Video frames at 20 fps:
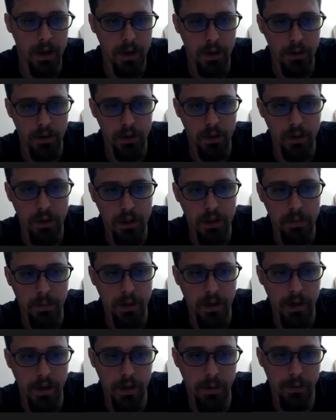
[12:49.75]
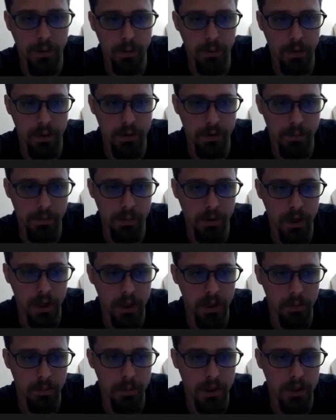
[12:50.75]
You need to be careful with this break
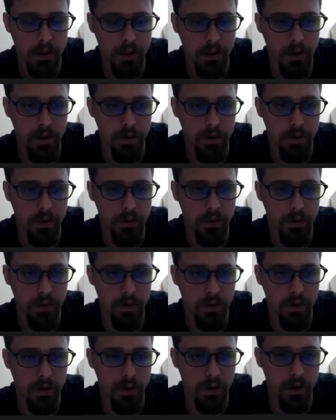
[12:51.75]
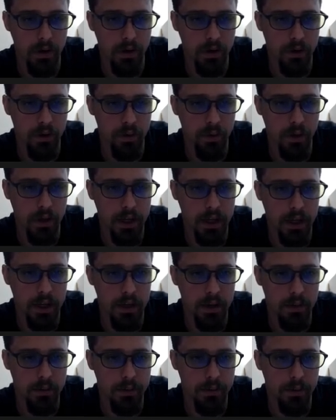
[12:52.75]
because you'll
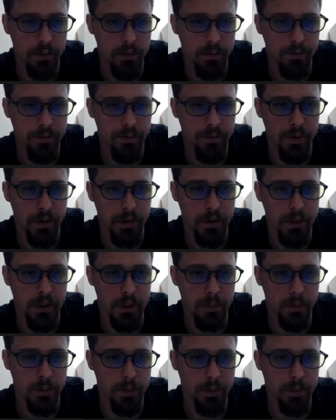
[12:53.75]
have, for example,